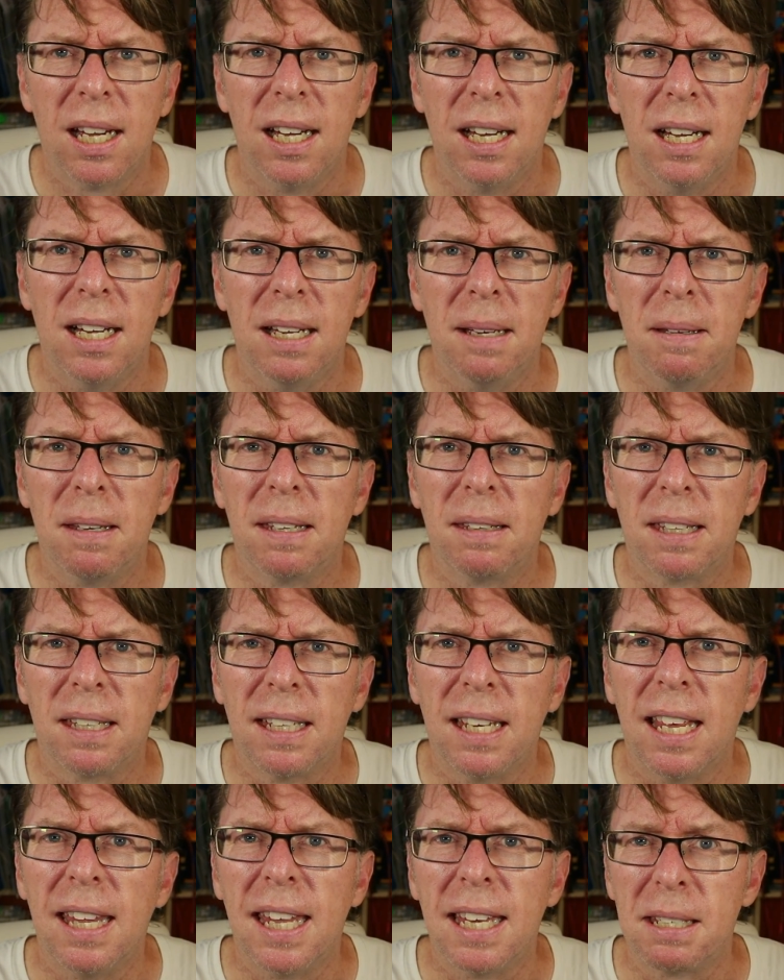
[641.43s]

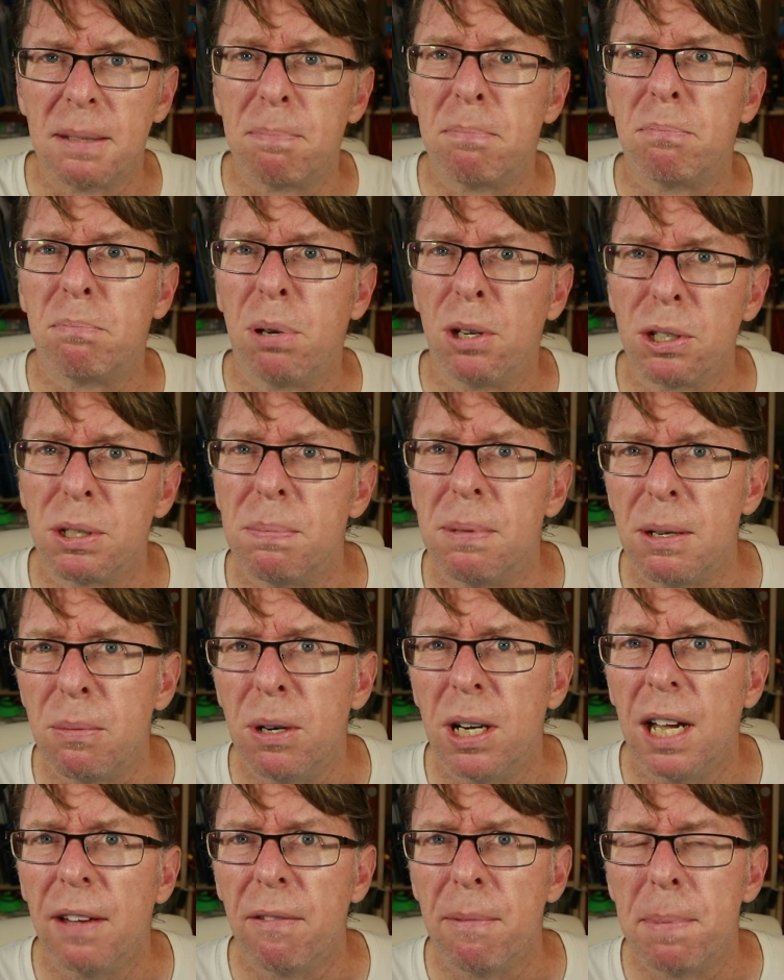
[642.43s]
and that's possibly
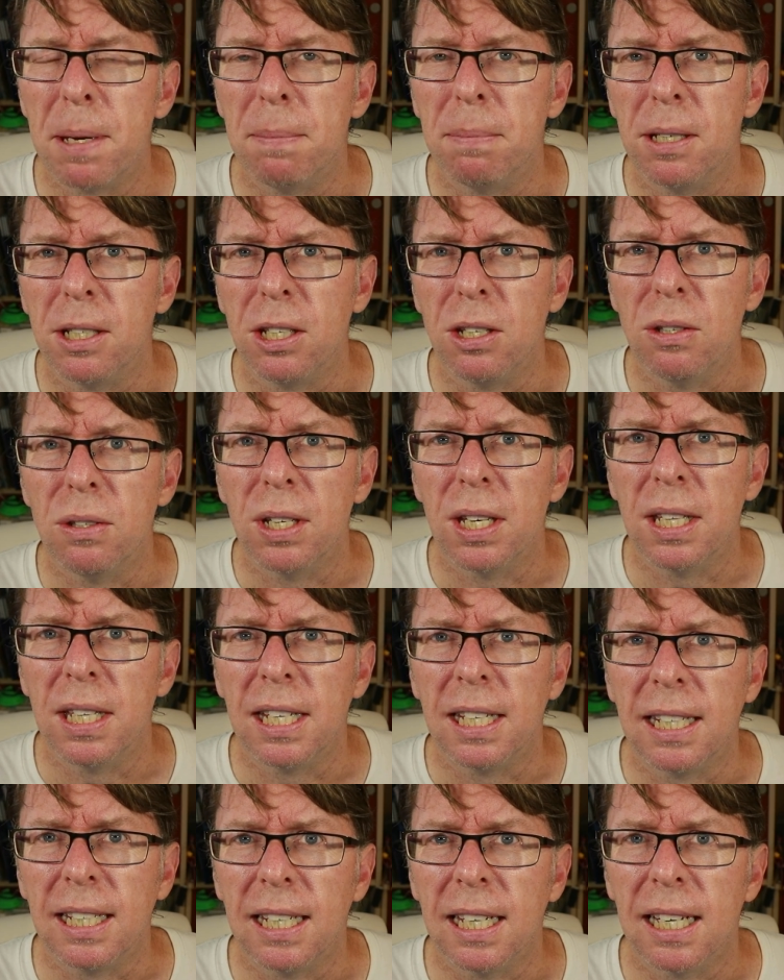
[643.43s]
why other people are using
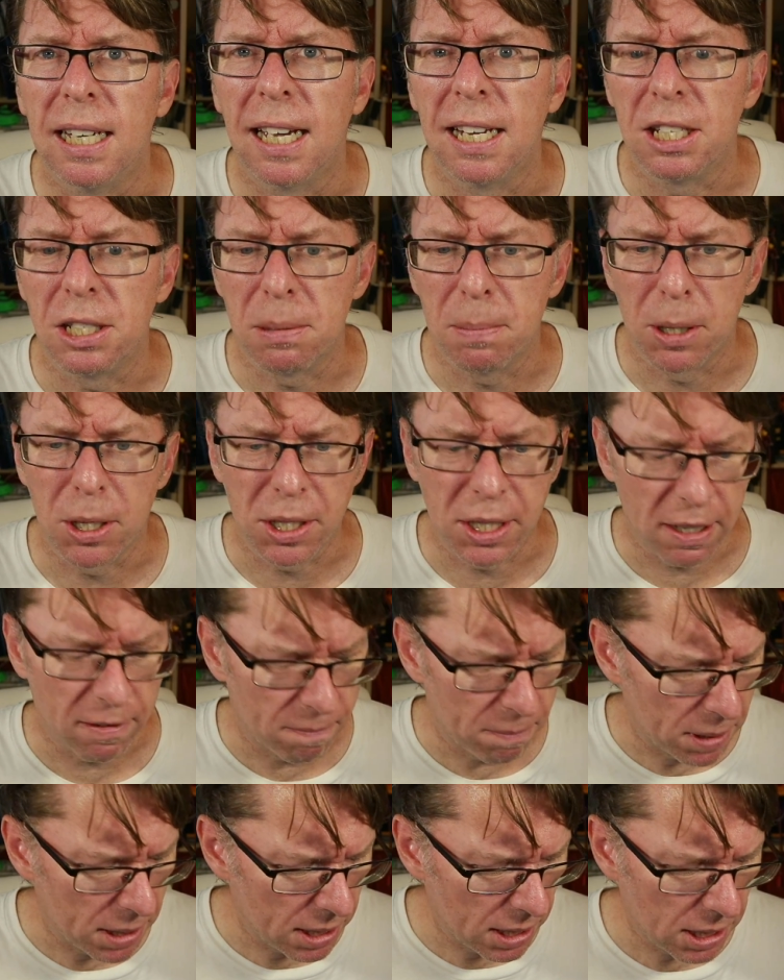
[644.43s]
the HDMI
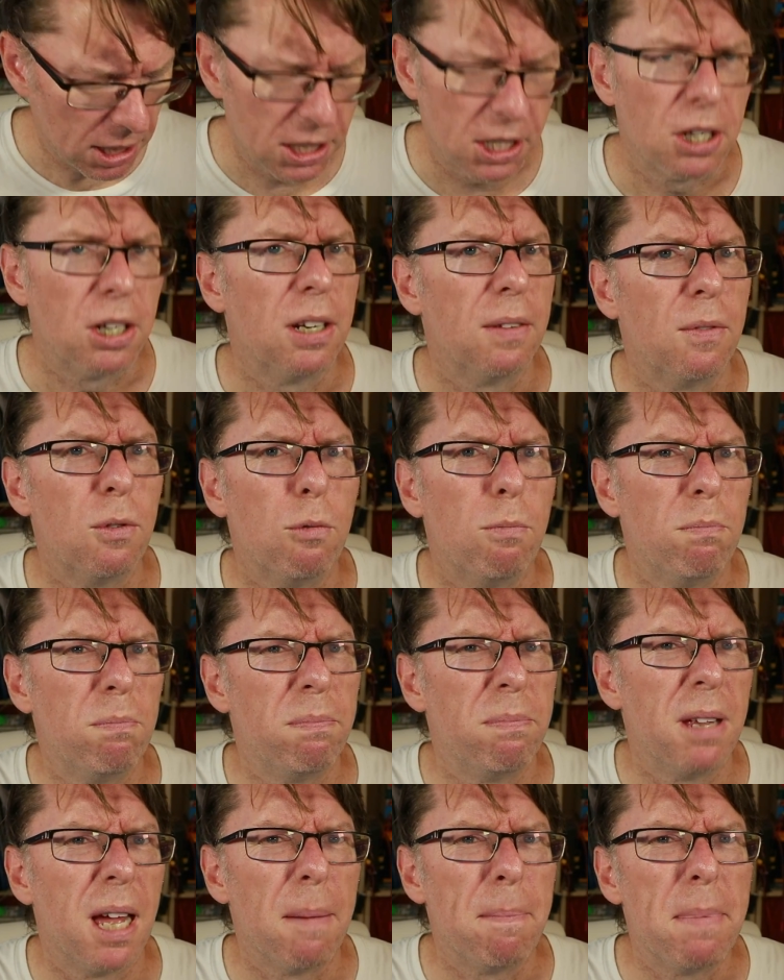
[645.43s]
stuff, but this is kind of all
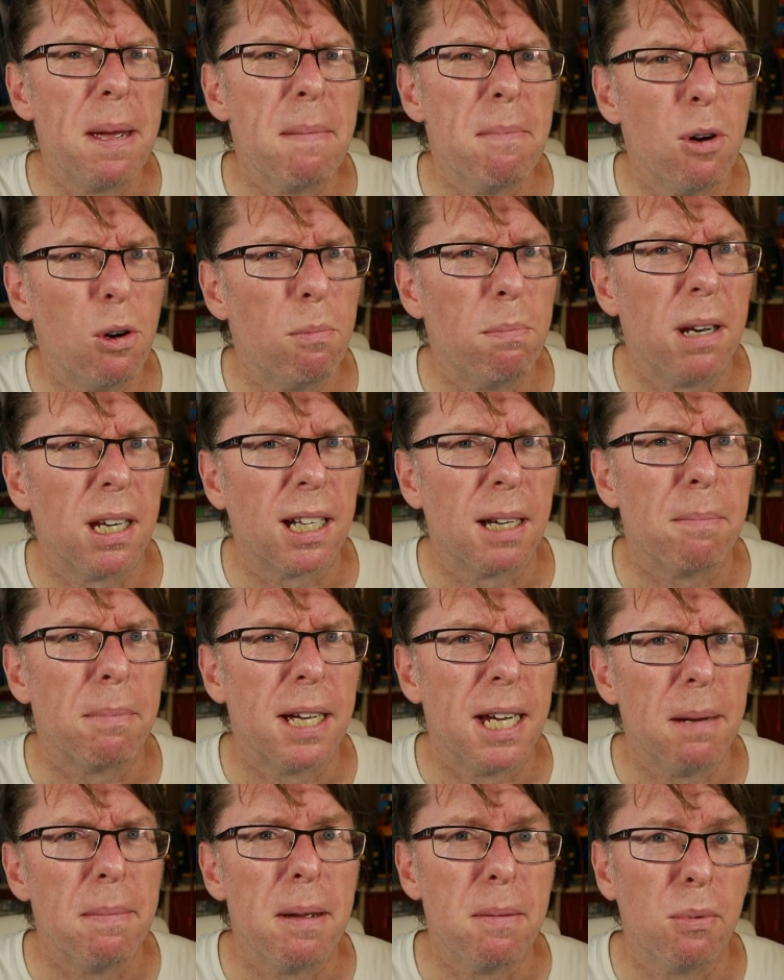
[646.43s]
a bit more plug and
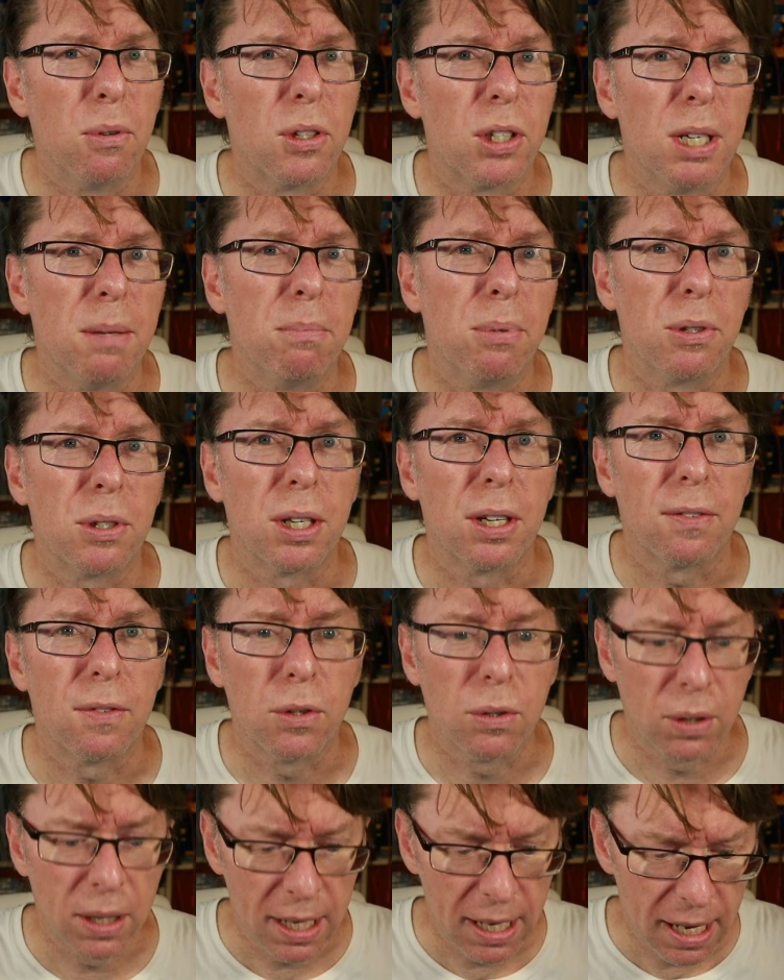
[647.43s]
play and a bit more simple, so I
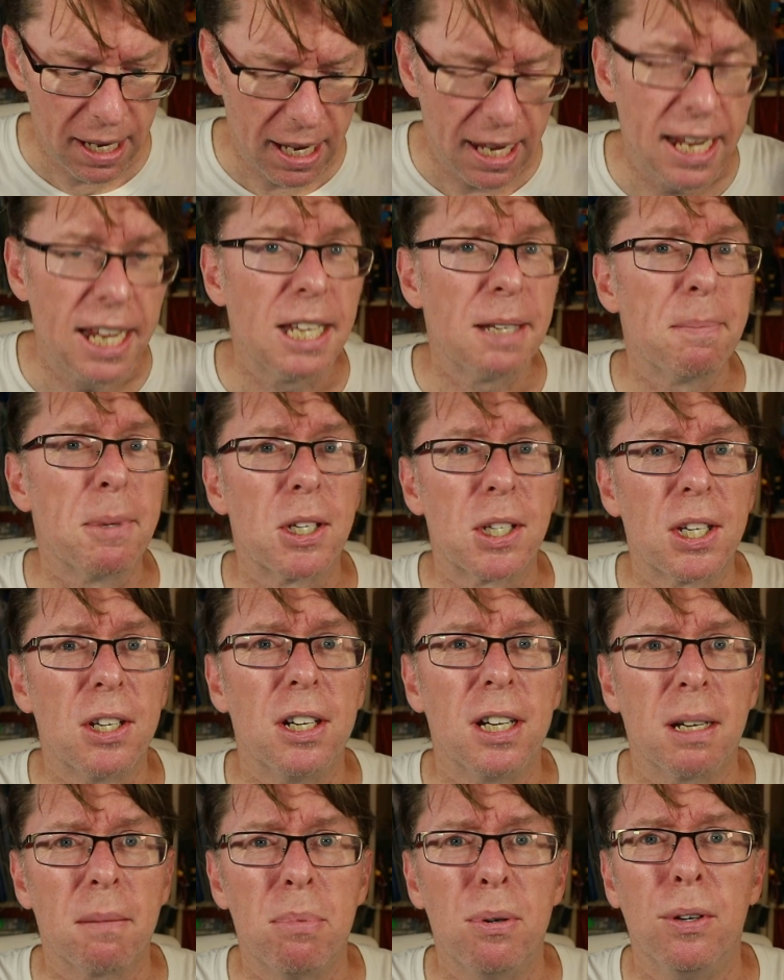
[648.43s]
thought here's my
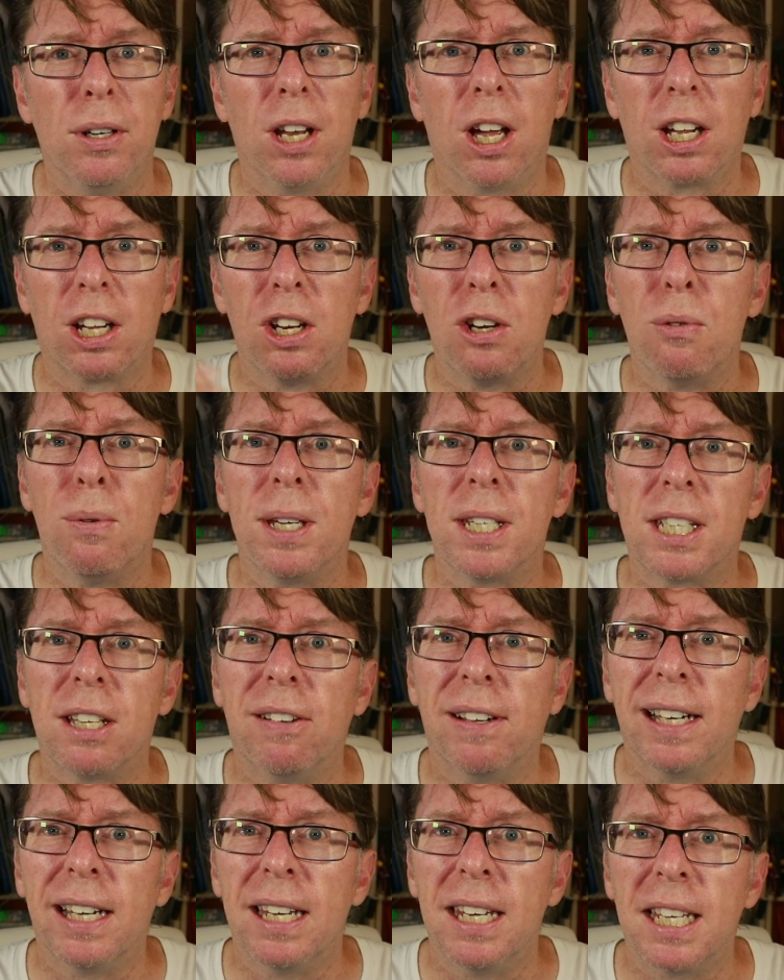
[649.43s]
starting point, I can always
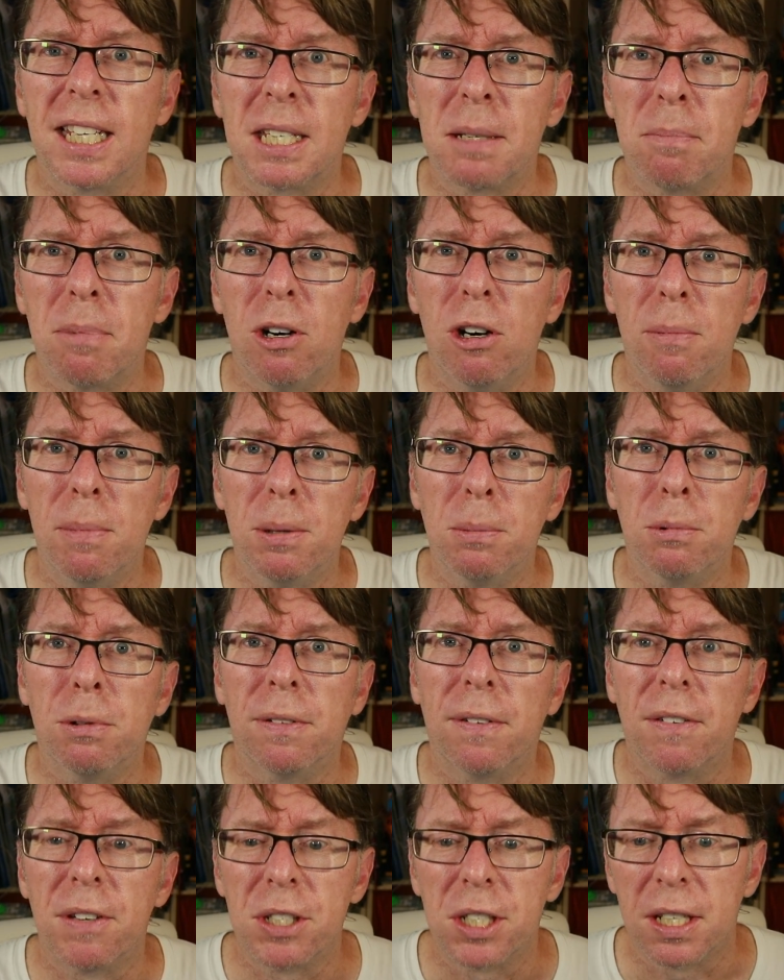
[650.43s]
go out and experiment
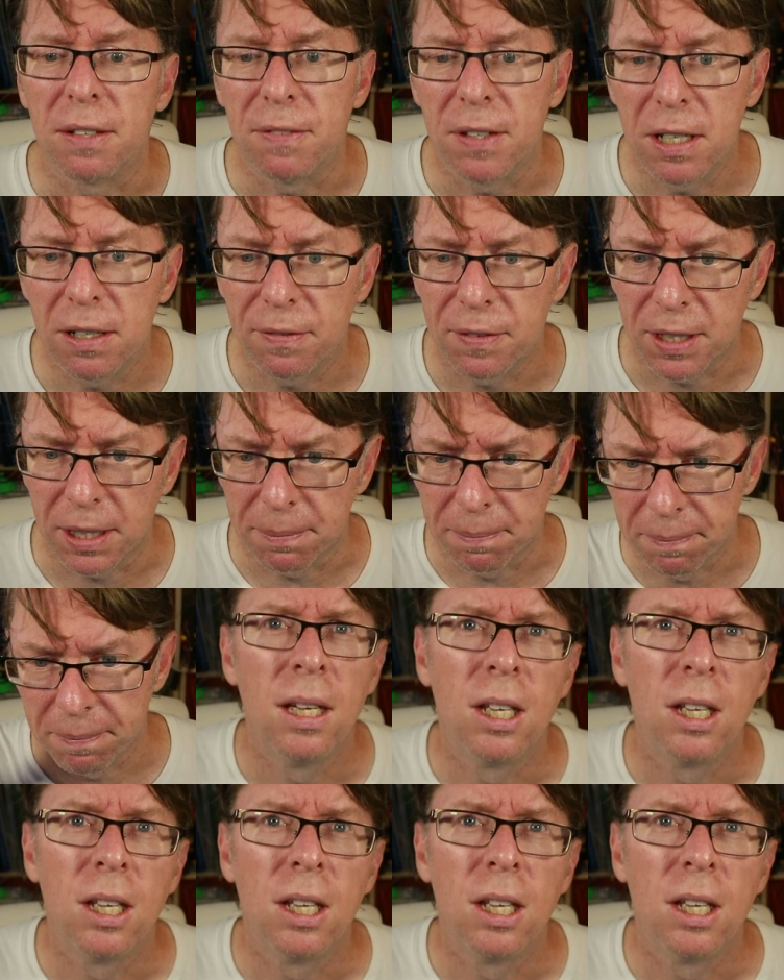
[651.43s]
with other stuff after.